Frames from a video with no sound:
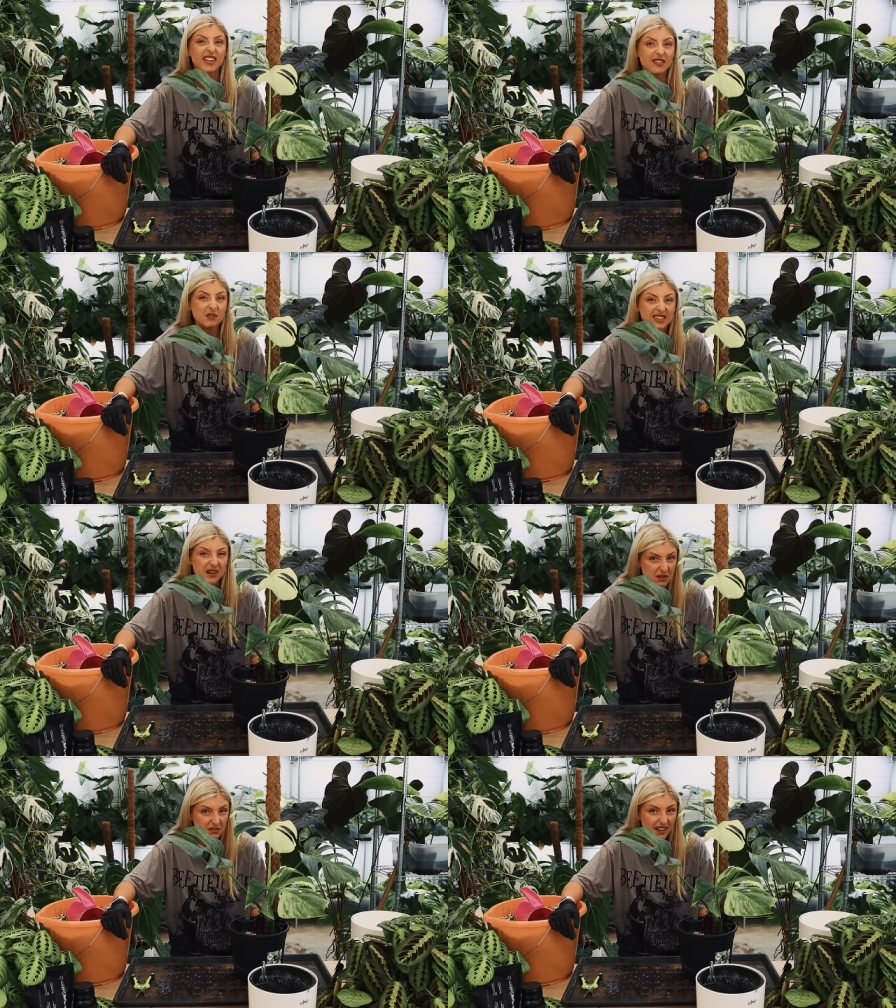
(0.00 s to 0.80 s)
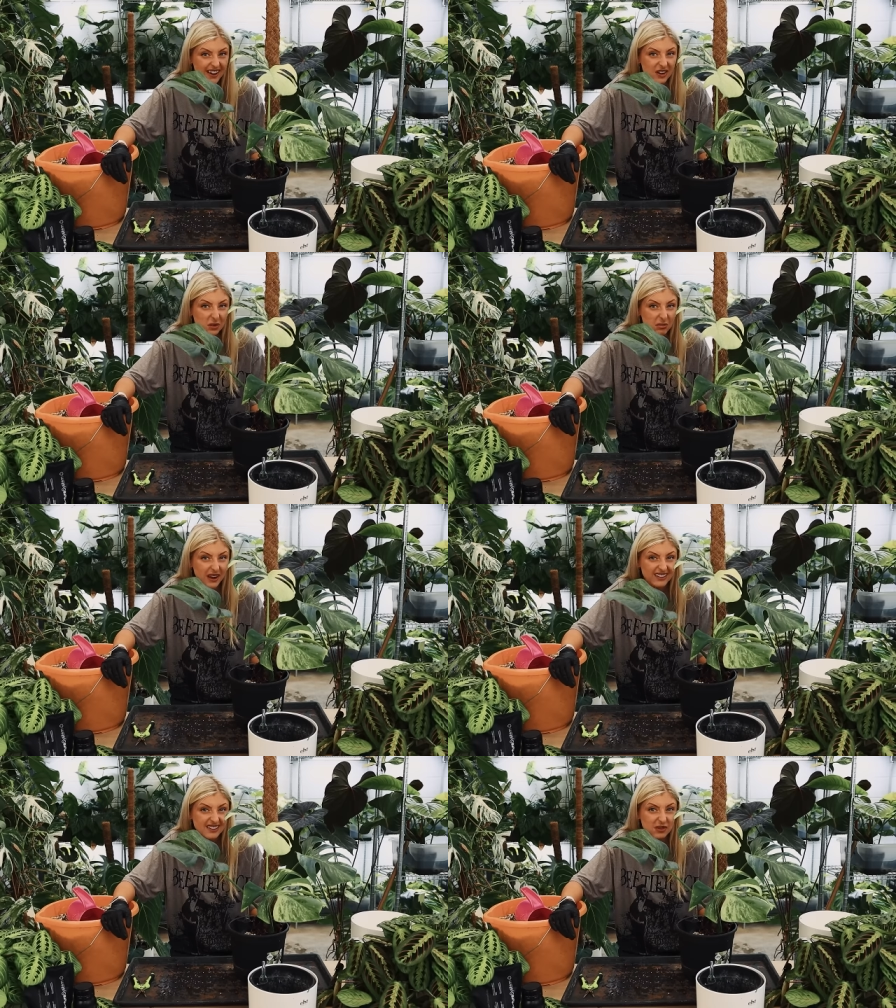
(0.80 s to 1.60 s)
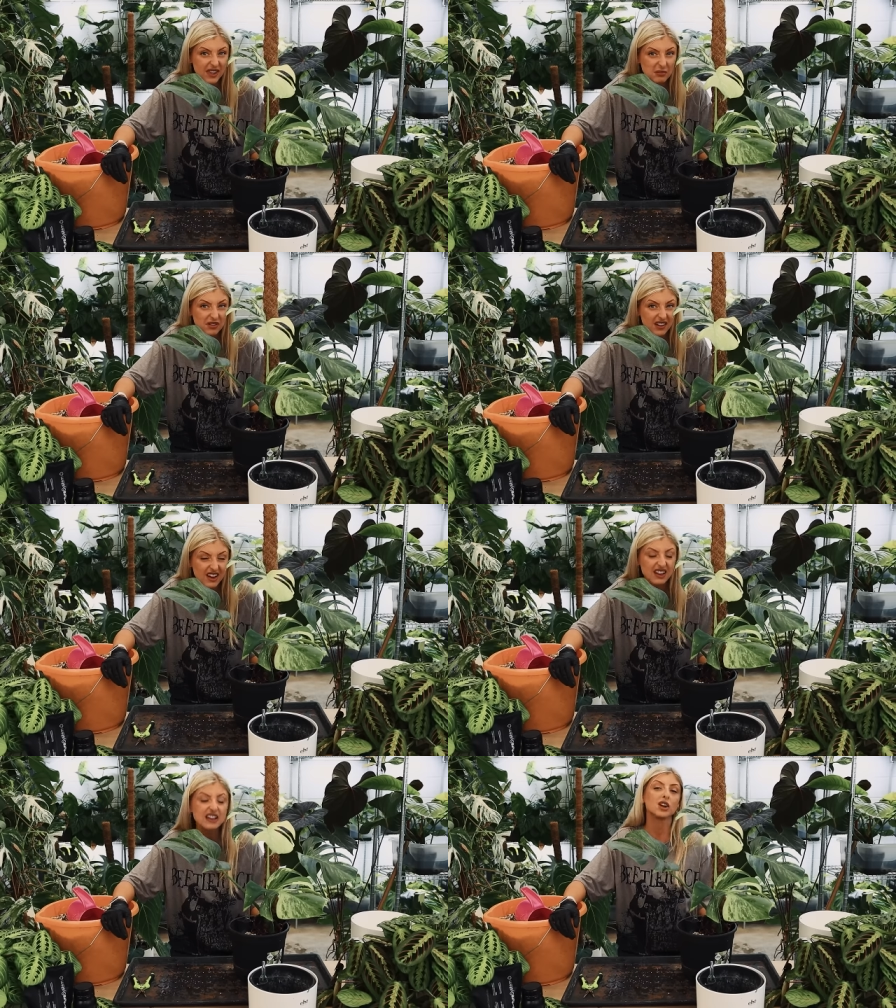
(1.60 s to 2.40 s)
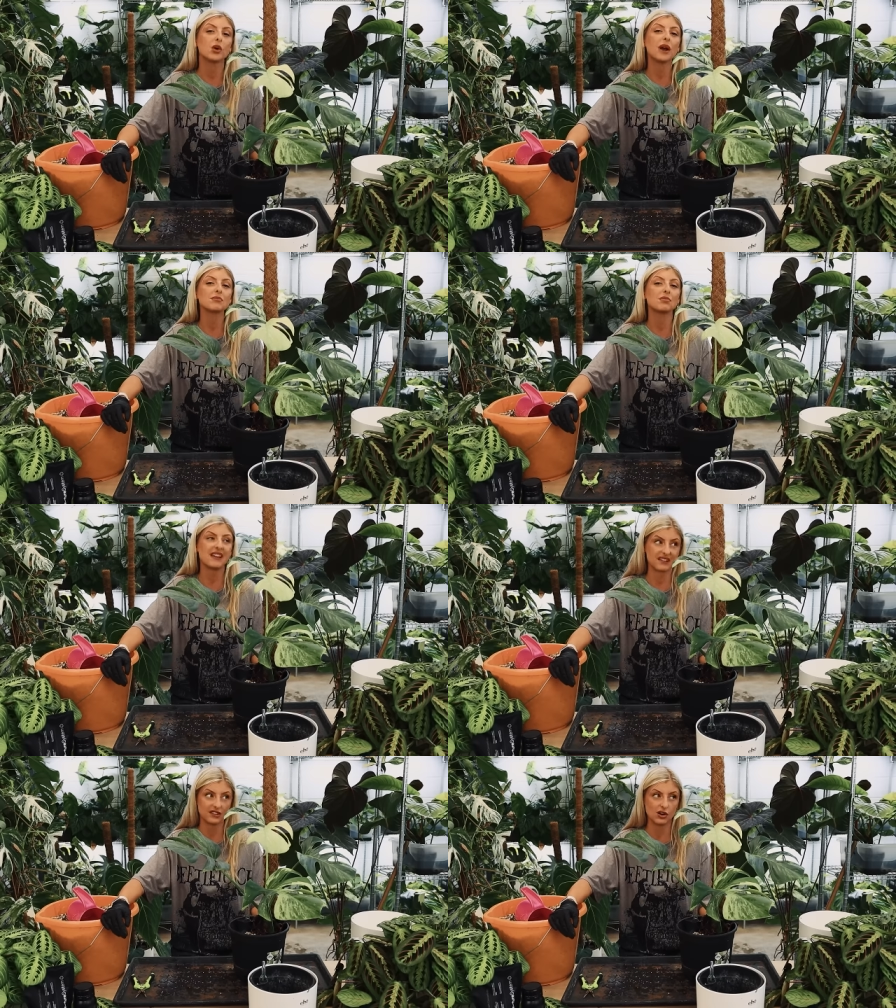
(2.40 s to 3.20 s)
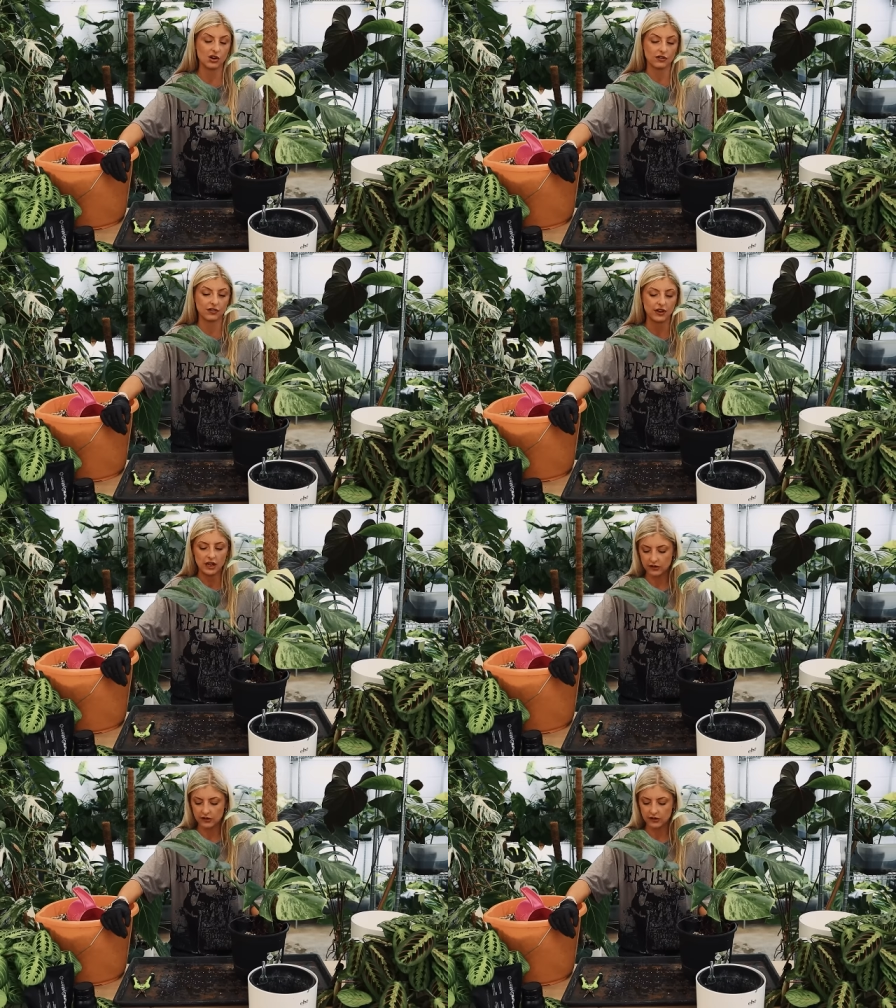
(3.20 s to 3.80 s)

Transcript: I think, would that be fair, Neoplants? Would that be fair? You're quite pissed off.